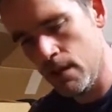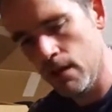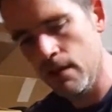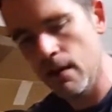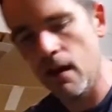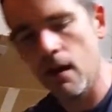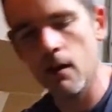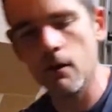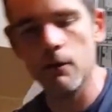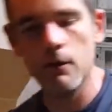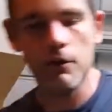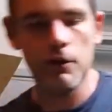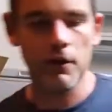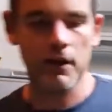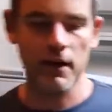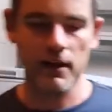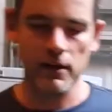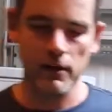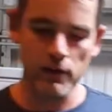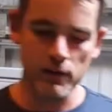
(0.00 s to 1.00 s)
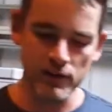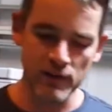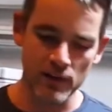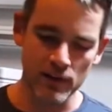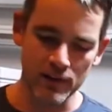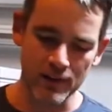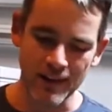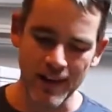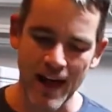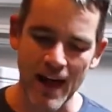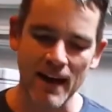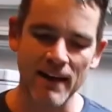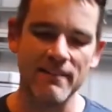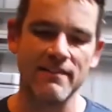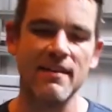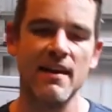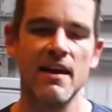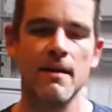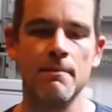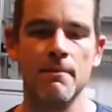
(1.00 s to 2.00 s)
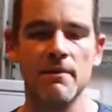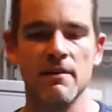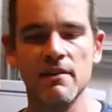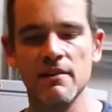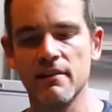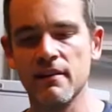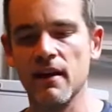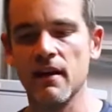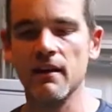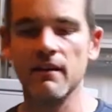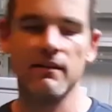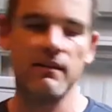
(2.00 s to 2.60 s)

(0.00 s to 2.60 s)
Now, you're going to use a lot of tape in these kind of